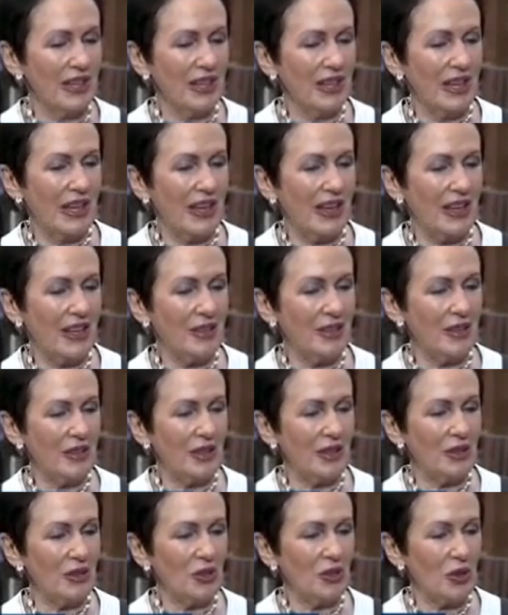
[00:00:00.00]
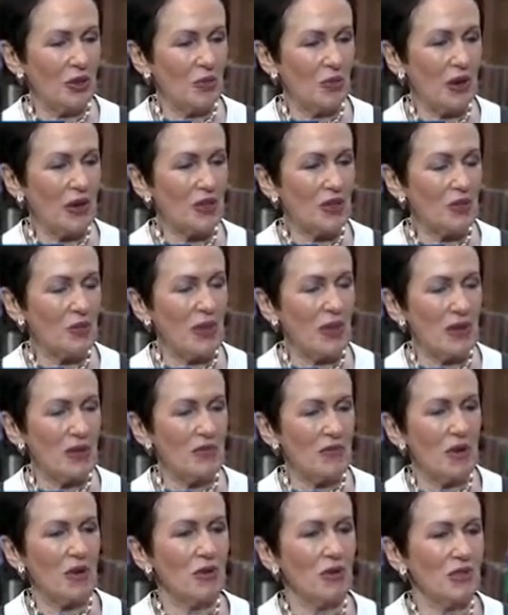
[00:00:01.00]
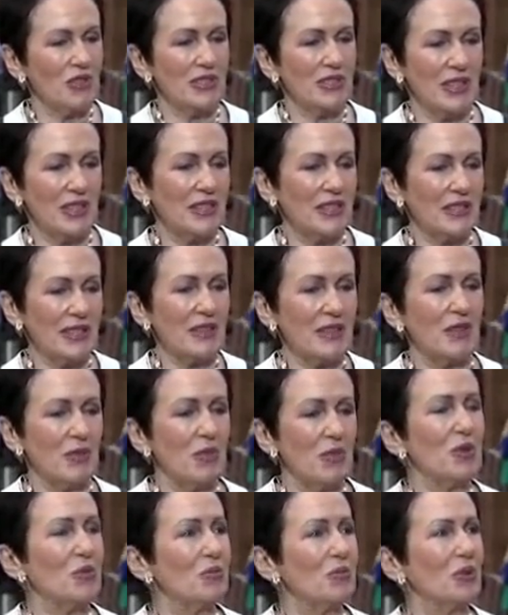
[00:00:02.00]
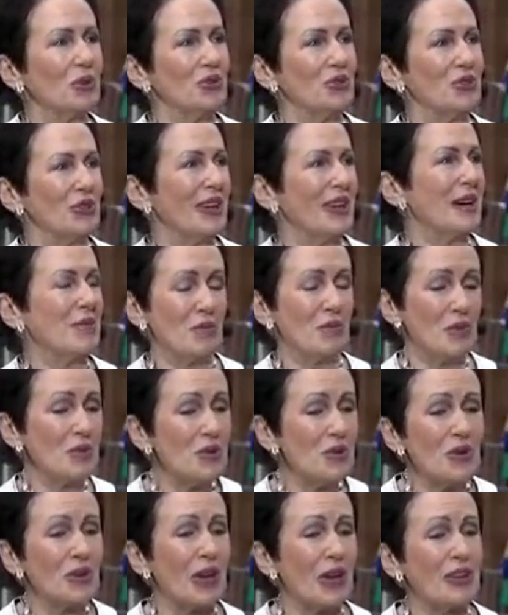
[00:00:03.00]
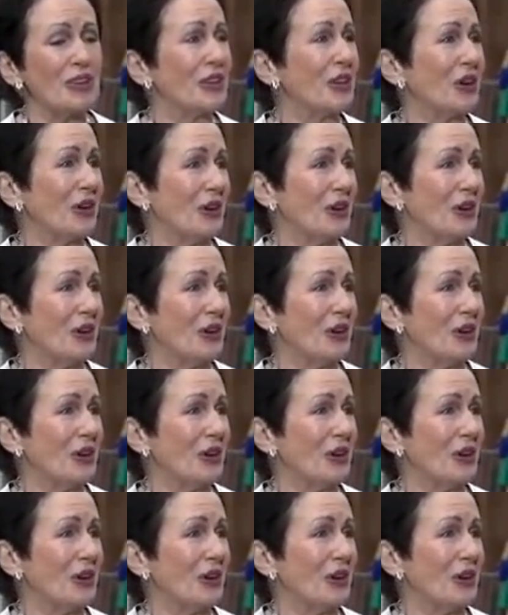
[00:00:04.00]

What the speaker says: and the Paris mayor wrote and said it's even more important you come. We're all going to go